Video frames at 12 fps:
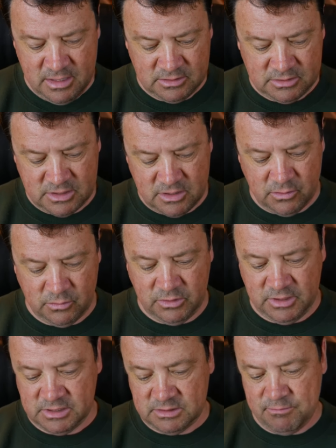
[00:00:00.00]
So
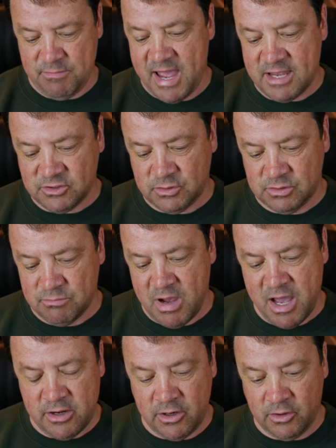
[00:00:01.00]
this Masters
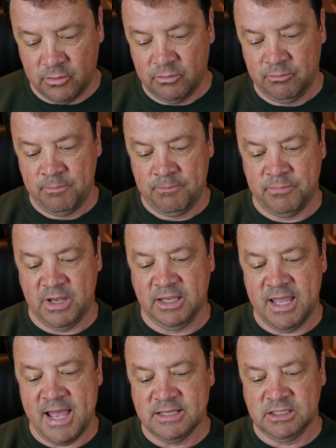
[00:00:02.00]
Mono by
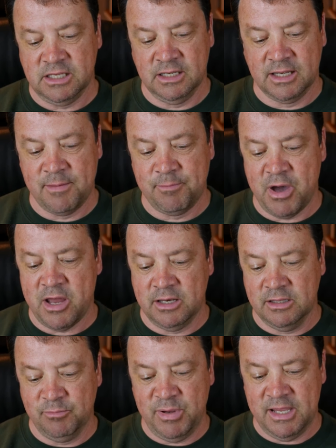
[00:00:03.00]
KastKing, I bought
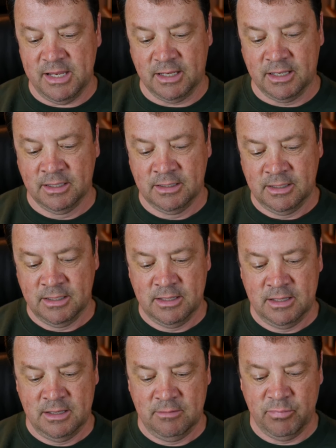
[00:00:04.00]
it in pink,
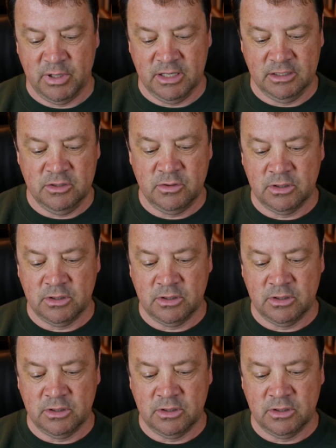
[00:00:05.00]
but you